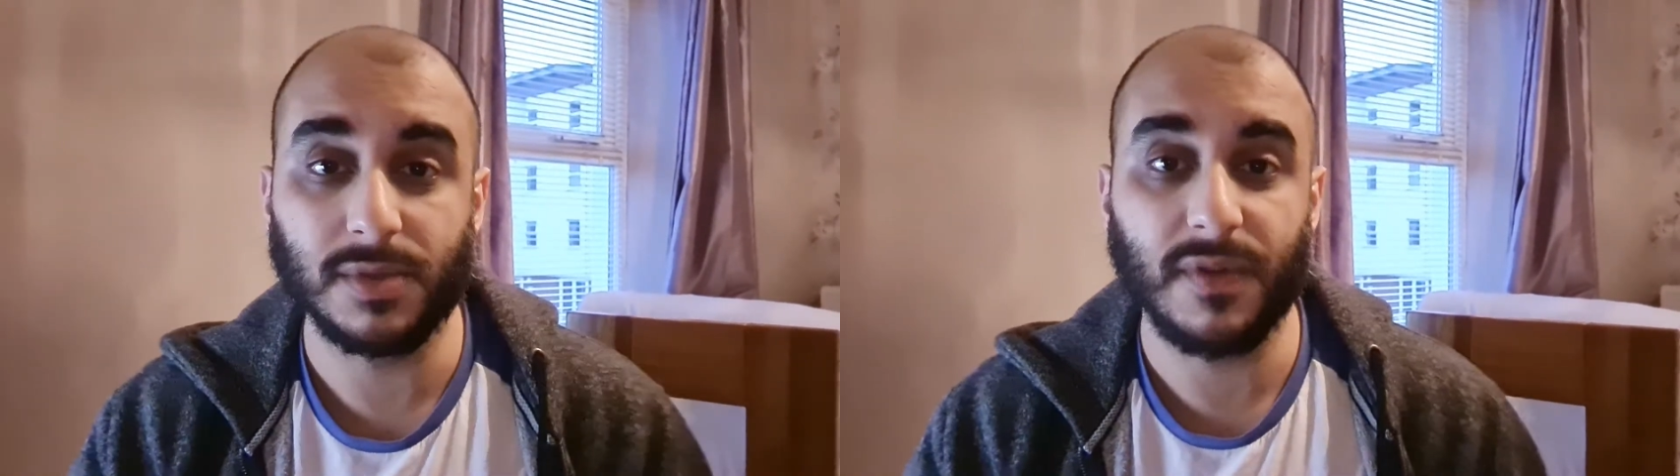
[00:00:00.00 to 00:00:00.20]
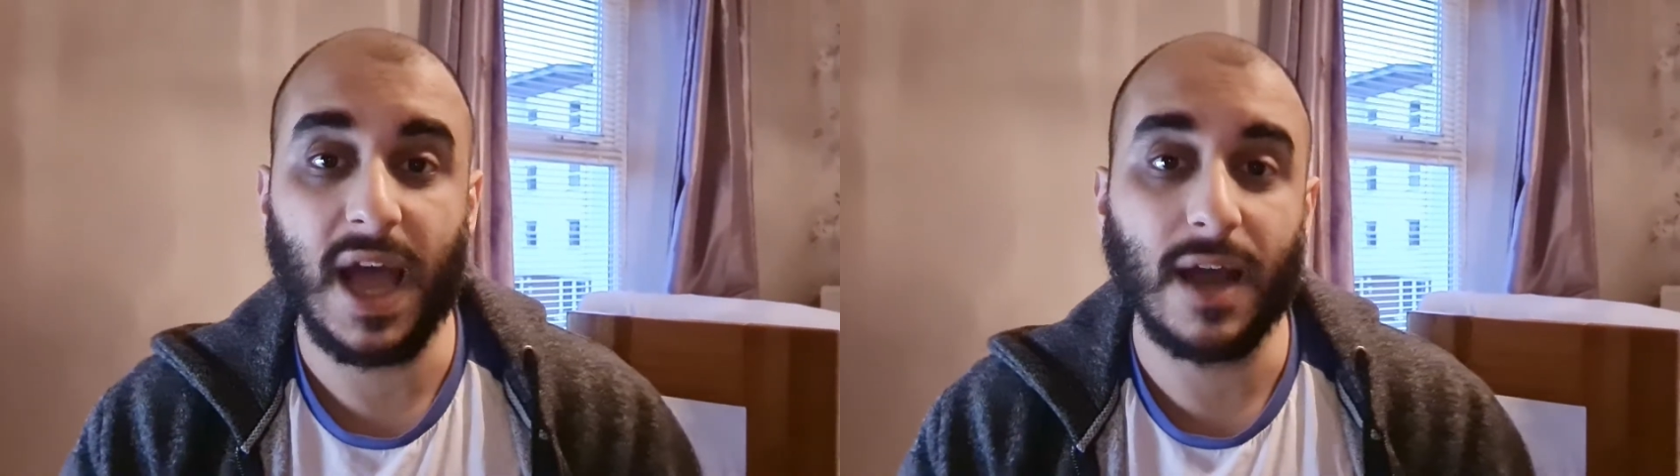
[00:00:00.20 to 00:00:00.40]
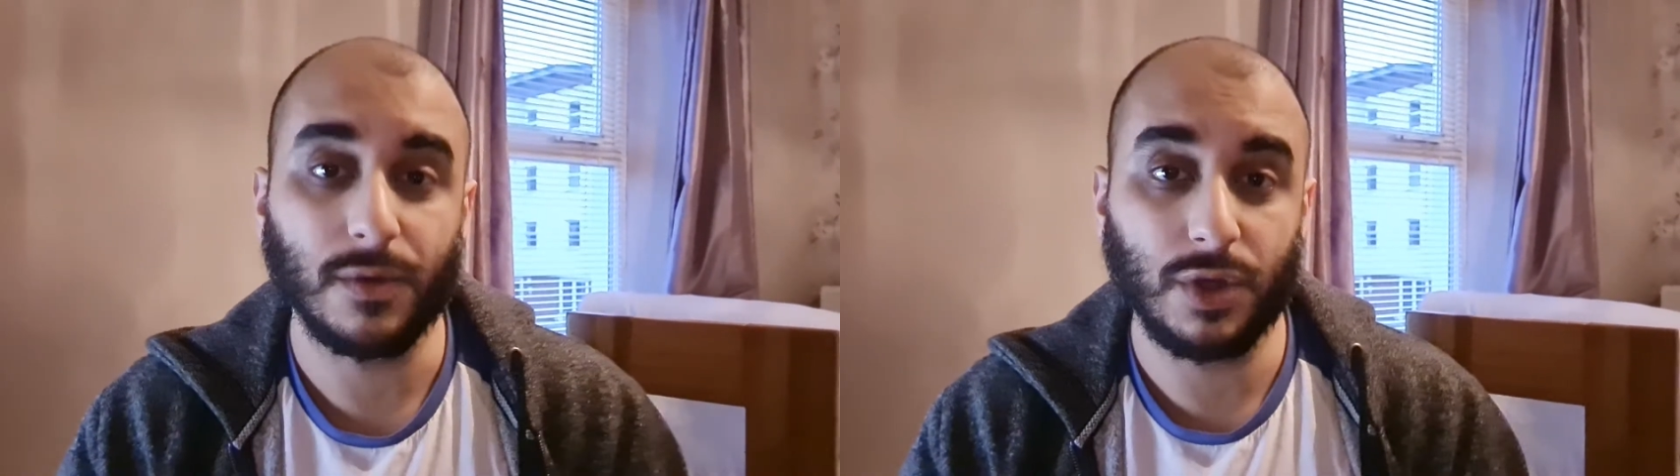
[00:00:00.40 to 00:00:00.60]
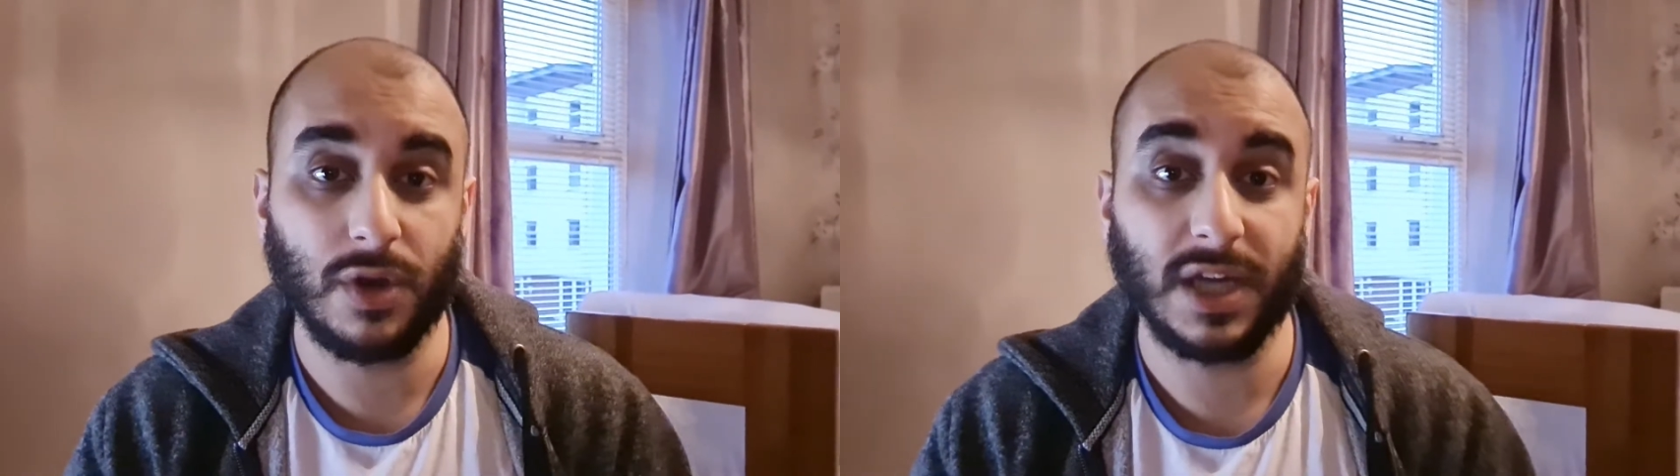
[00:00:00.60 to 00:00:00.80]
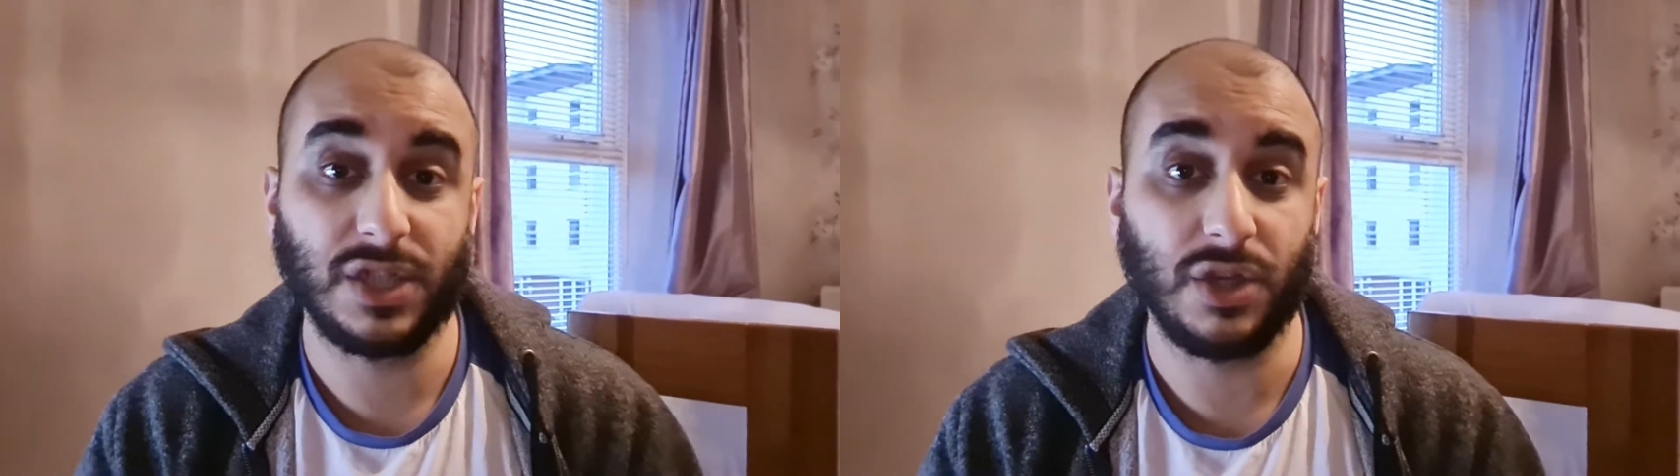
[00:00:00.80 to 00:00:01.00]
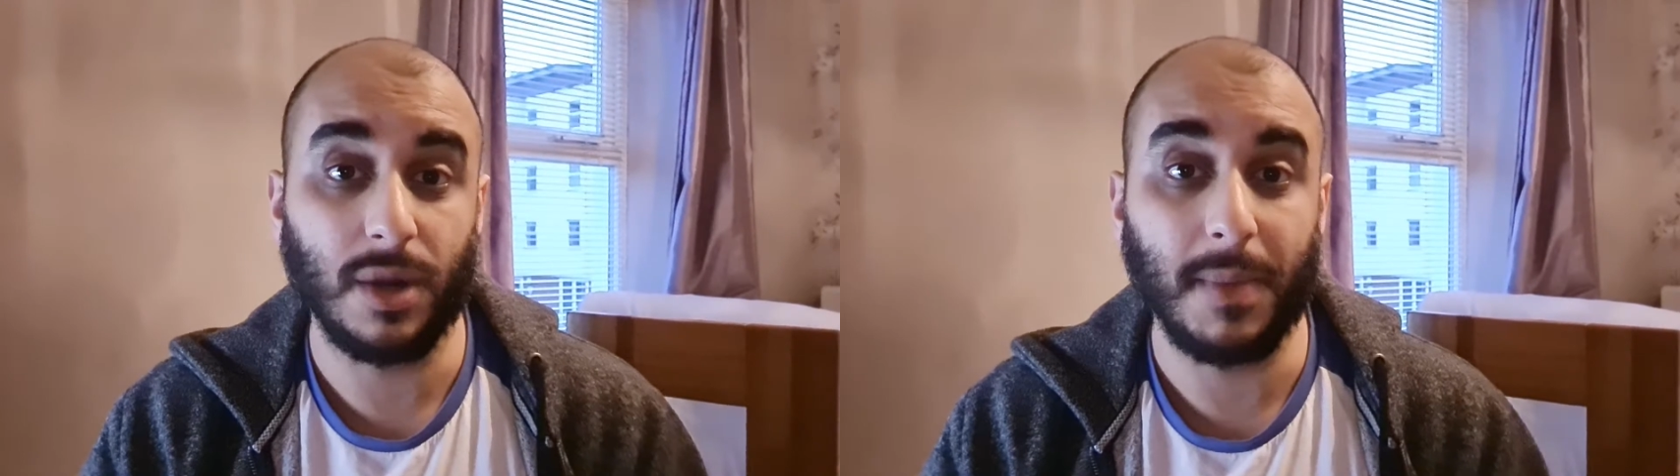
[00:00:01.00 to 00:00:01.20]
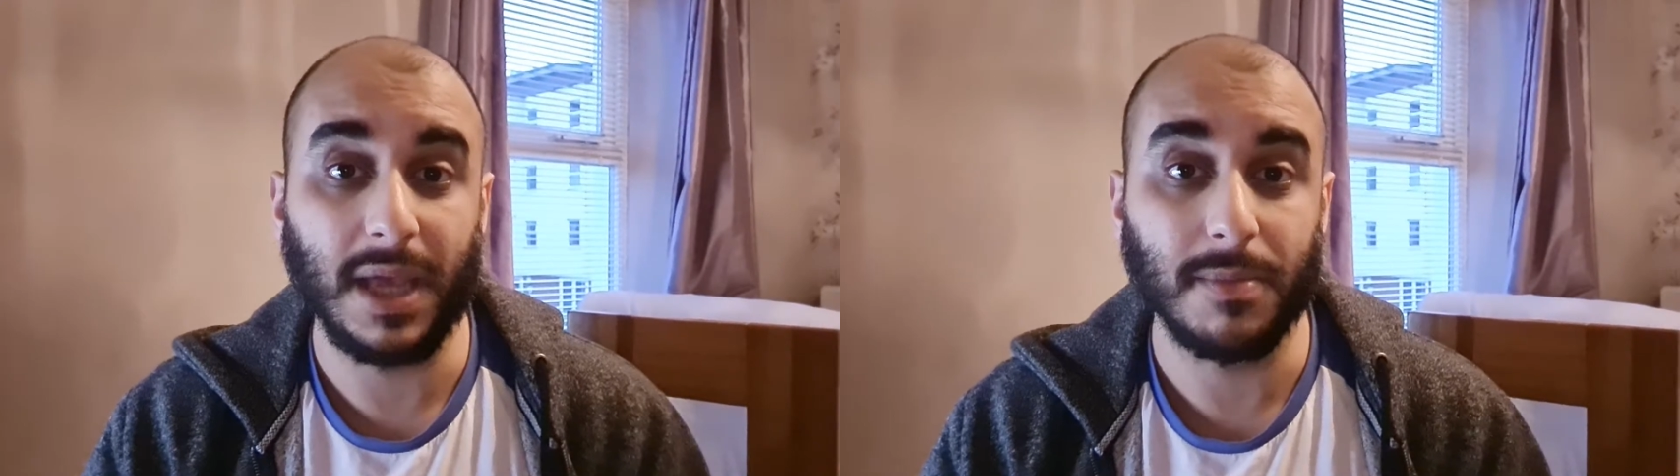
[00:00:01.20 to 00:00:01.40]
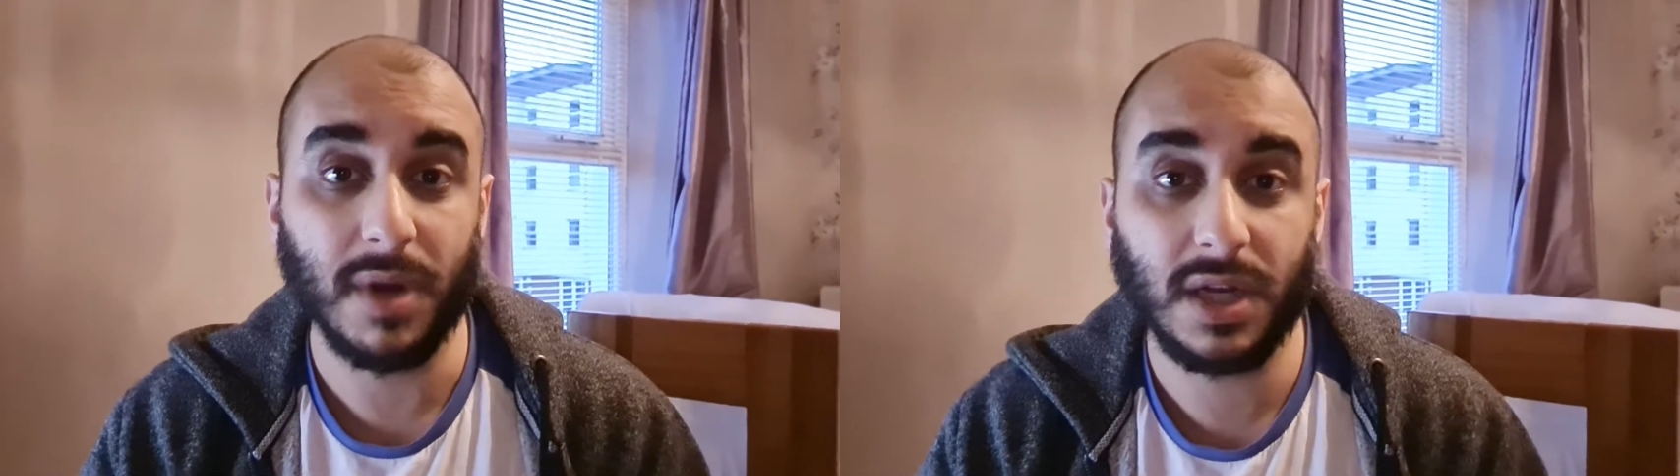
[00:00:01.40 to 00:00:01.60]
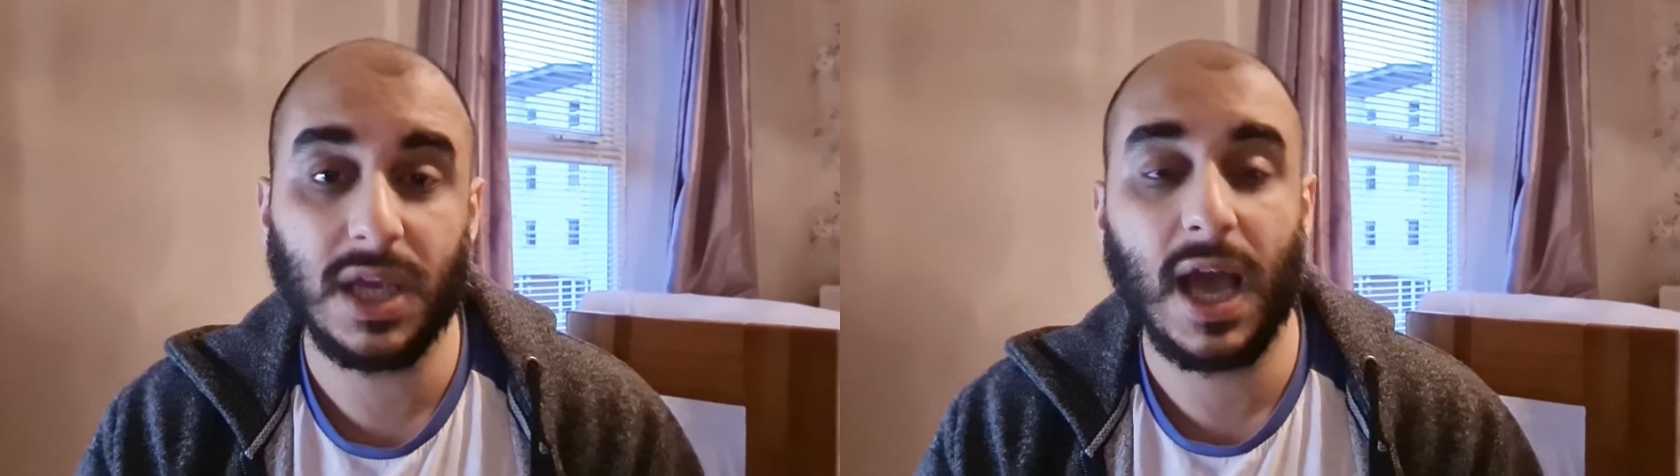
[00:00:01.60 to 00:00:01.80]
of how you're actually going to make money,